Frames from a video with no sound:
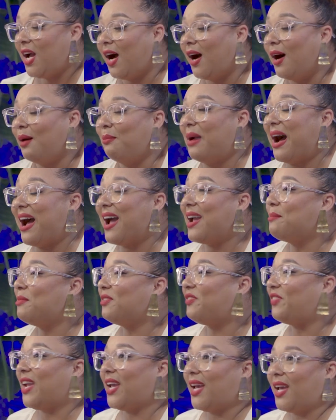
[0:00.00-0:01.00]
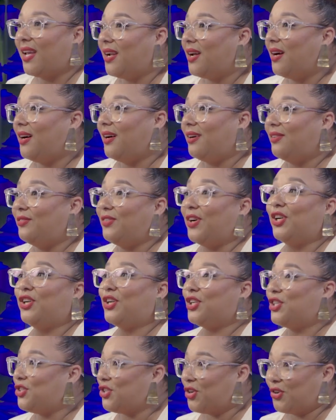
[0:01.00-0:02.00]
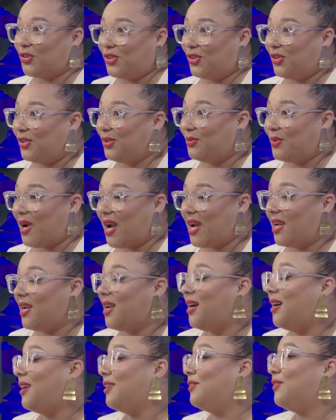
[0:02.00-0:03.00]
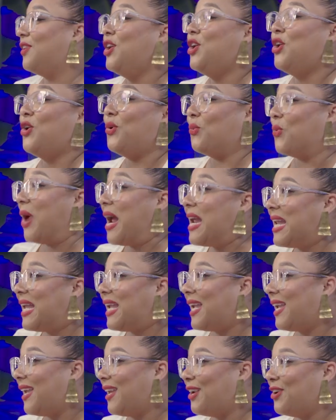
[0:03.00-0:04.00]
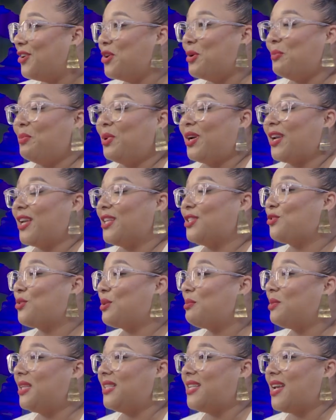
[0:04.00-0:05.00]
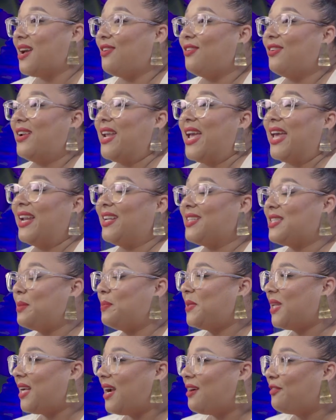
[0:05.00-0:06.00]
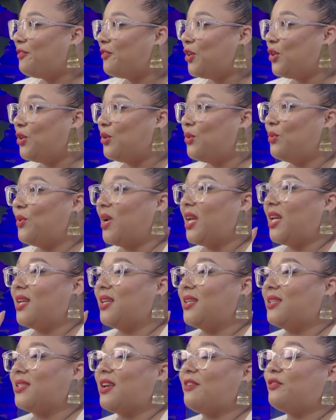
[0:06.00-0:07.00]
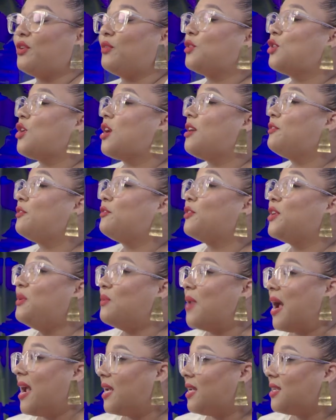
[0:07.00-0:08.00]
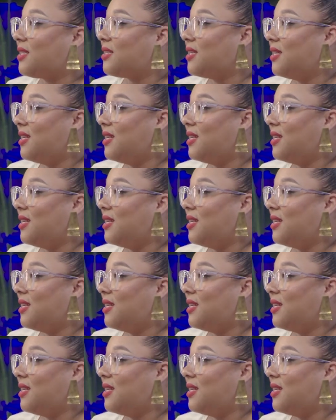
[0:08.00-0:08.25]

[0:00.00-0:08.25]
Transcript: I'm a fan of a good journal, right? Of writing in a notebook and scribbling down. And a tip that I have for you is, have you ever tried a free write,